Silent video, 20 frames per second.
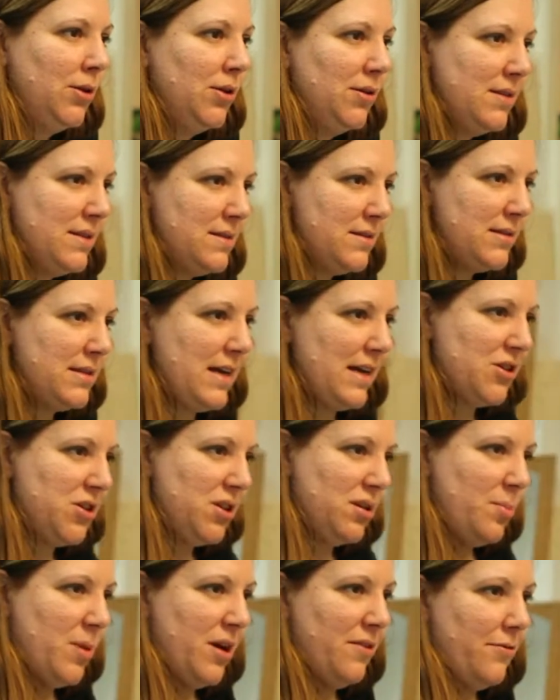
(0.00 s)
this is
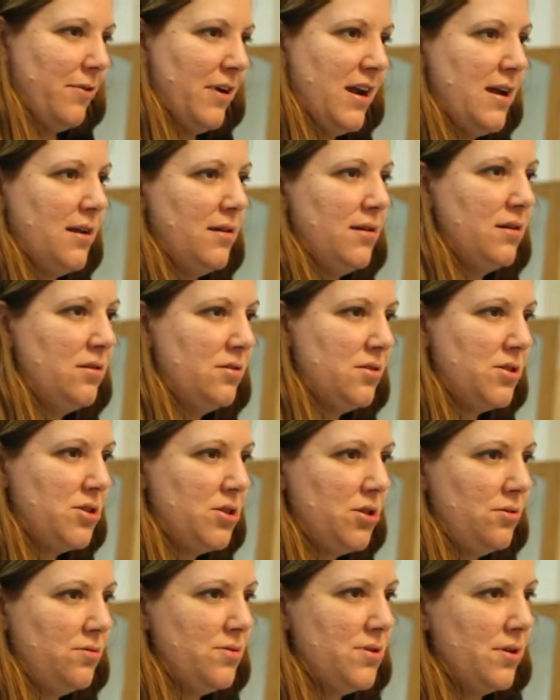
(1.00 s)
actually meant for hand knitters
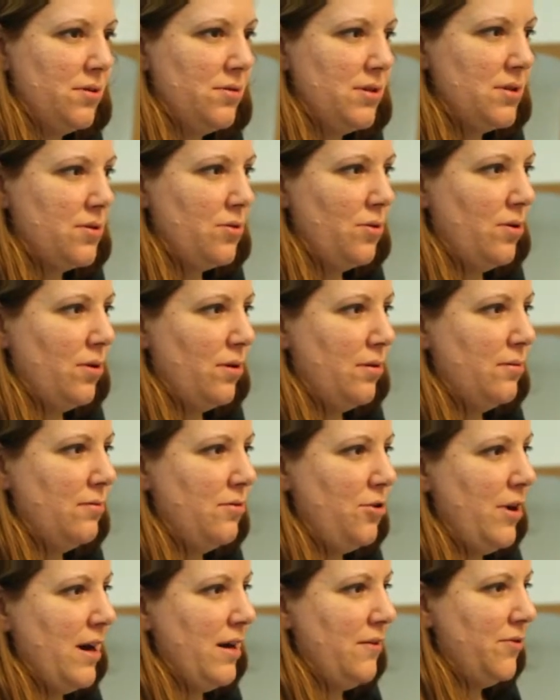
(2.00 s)
too, so or
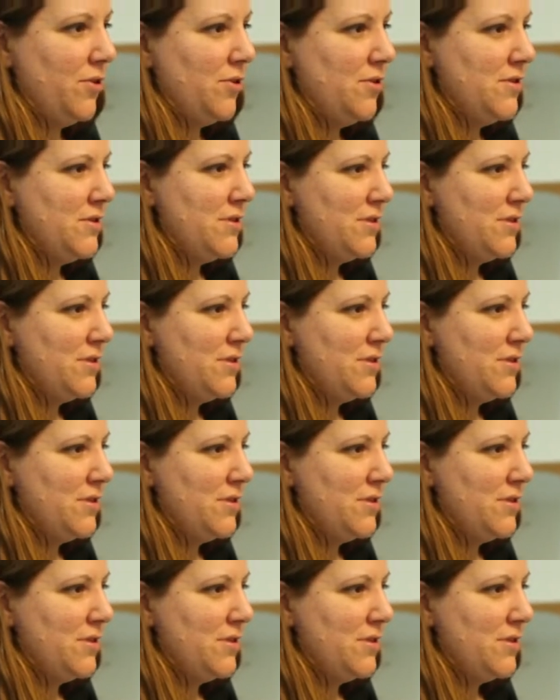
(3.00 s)
crafters.